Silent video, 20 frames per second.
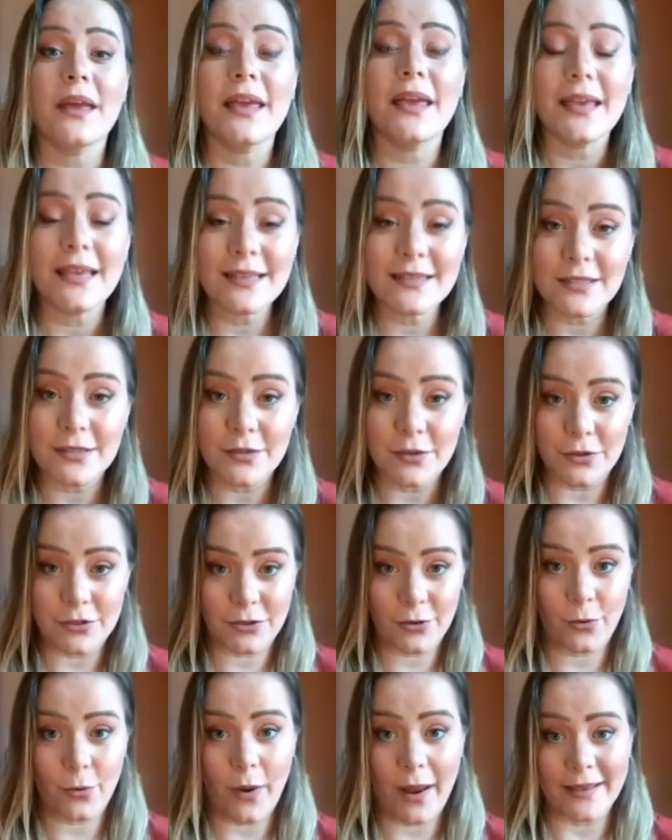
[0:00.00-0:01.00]
easier to
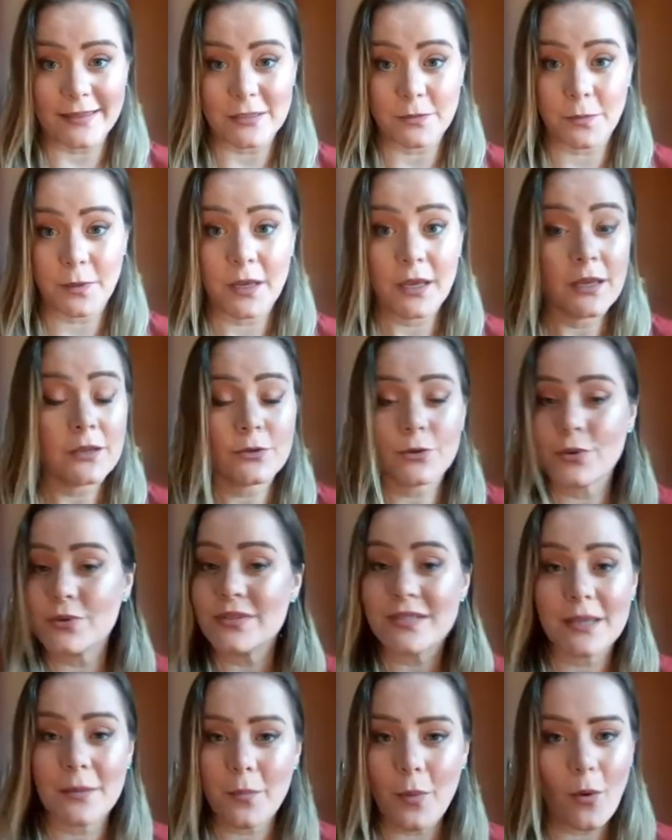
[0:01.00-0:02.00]
grasp through
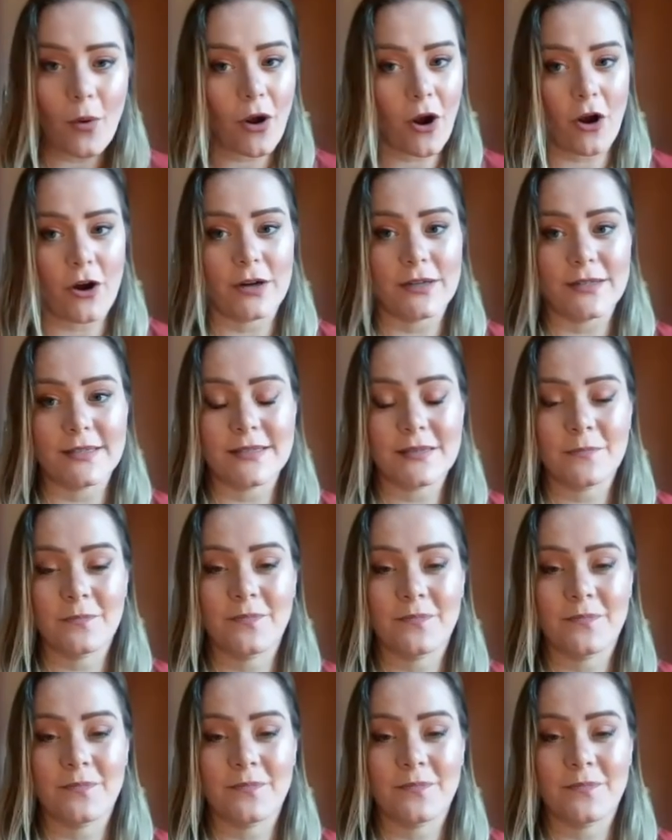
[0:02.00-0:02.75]
simple cards.